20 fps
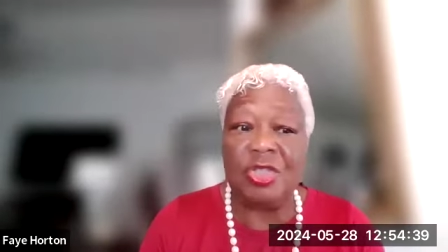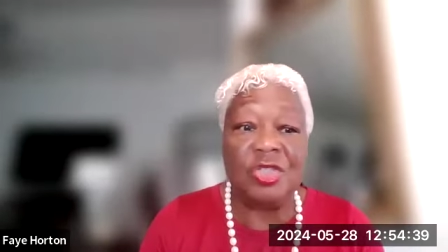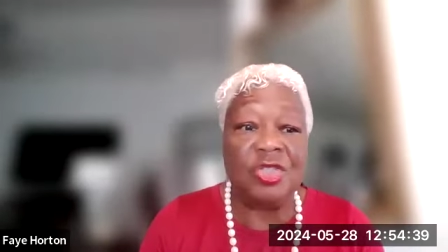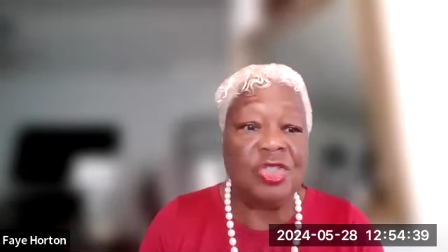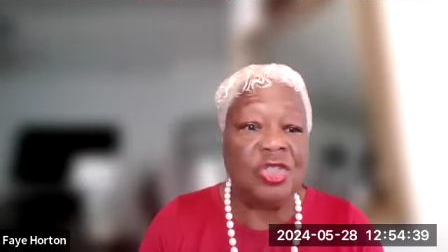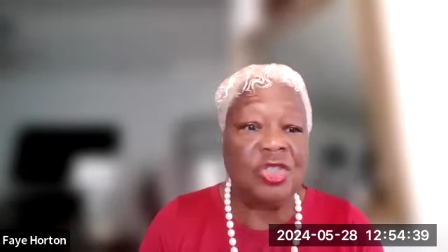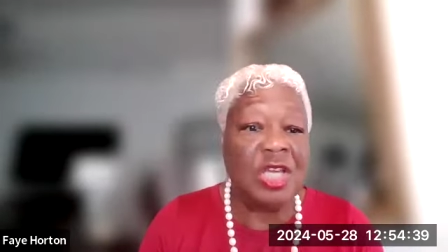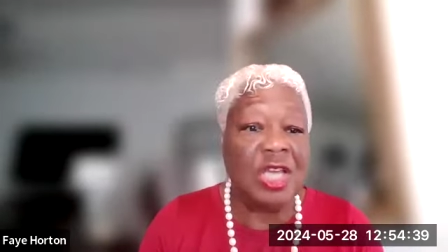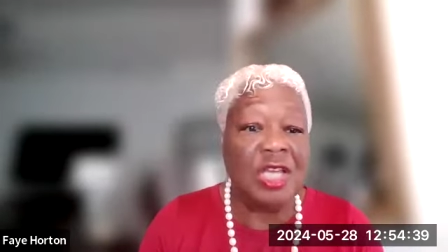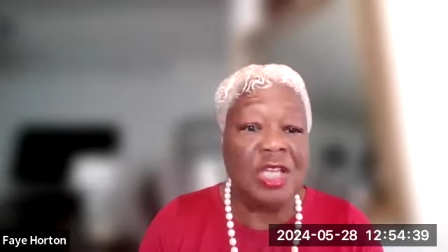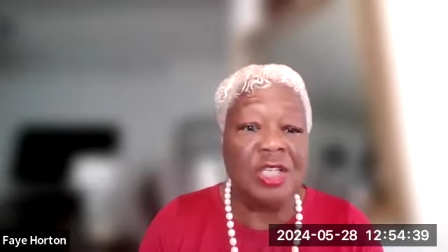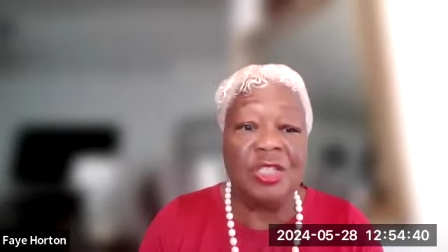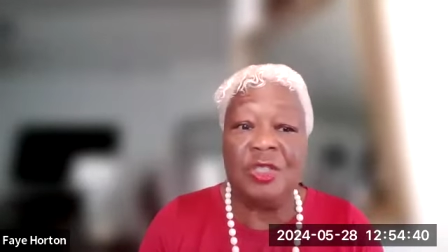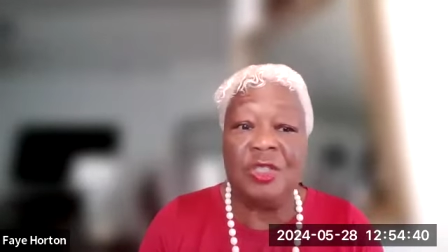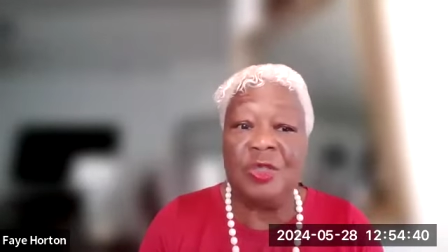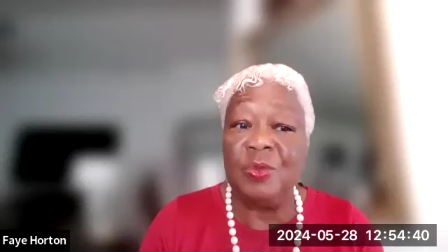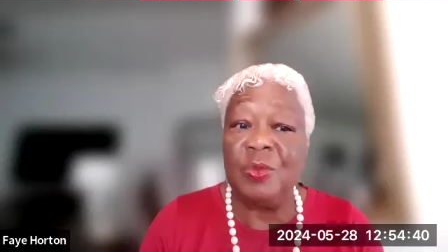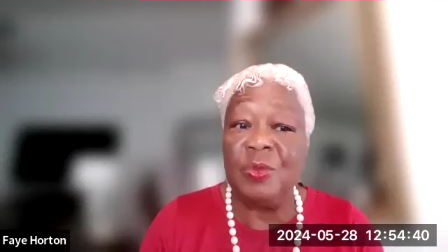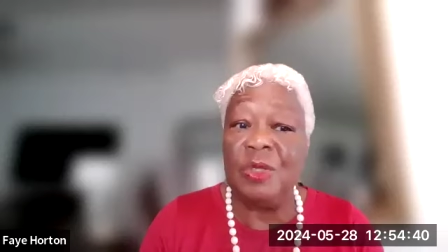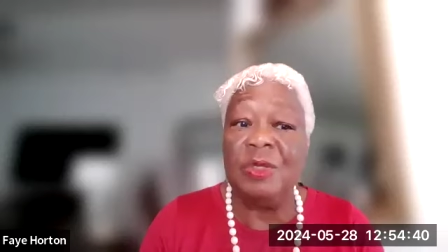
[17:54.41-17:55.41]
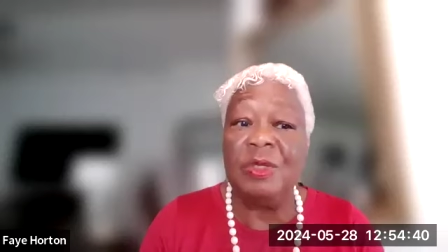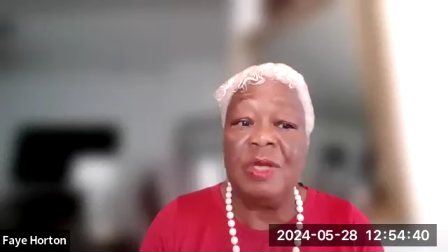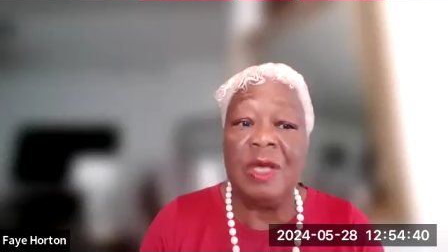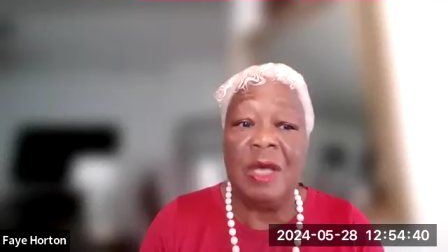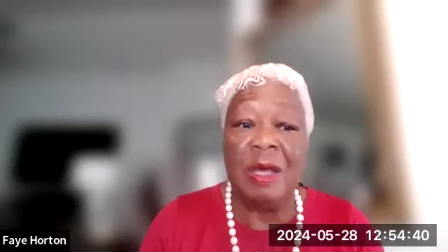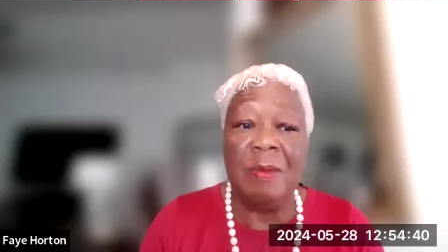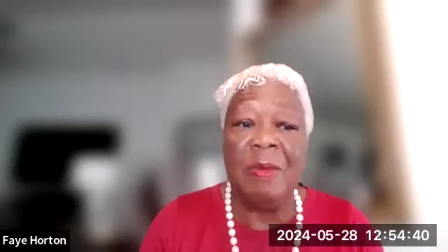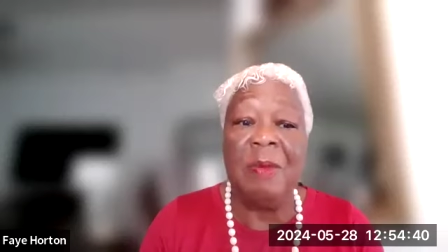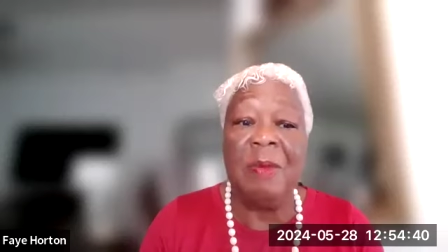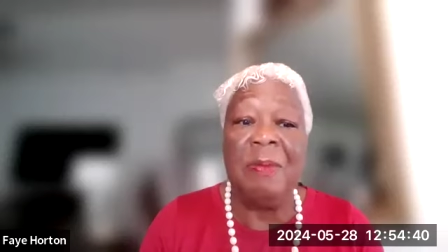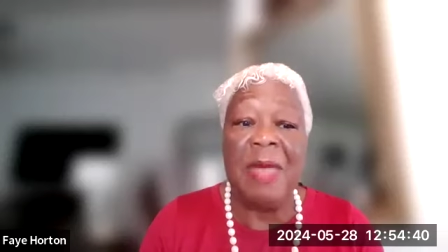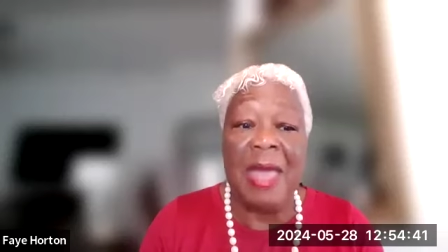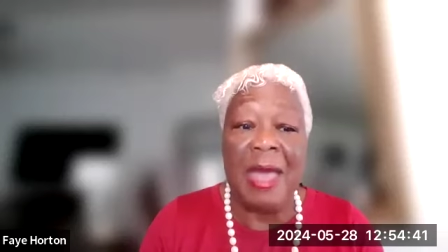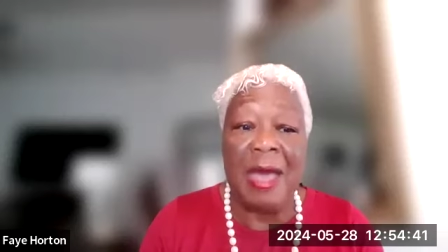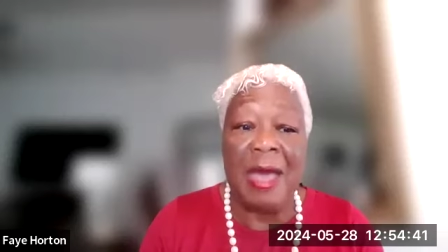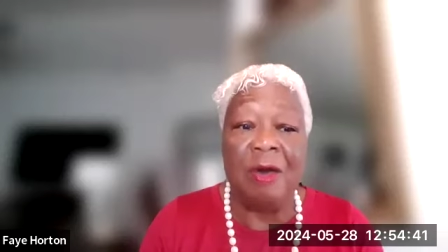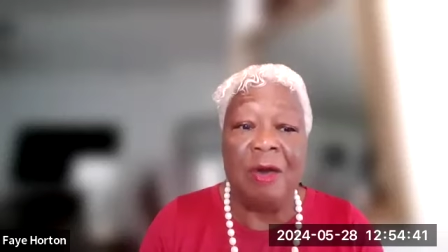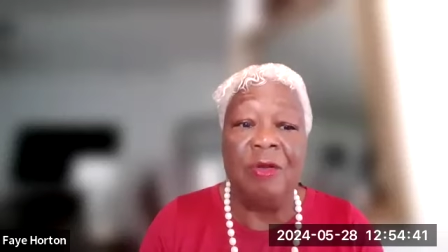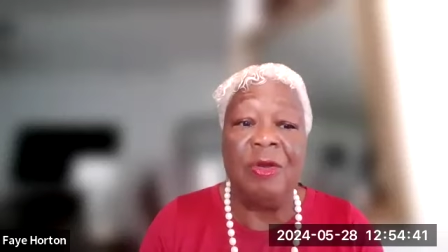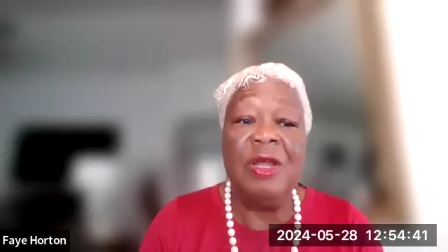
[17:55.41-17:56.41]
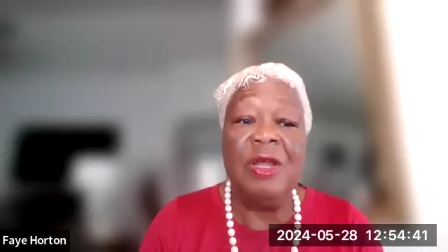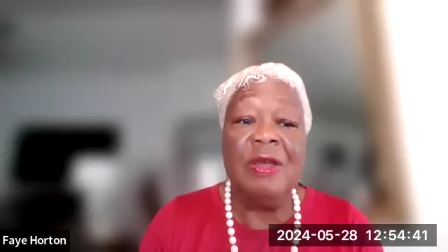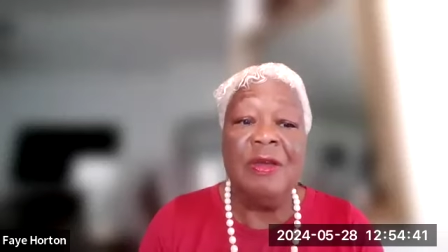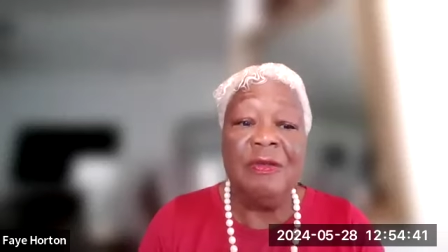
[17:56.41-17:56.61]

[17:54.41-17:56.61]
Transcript: because changes will come about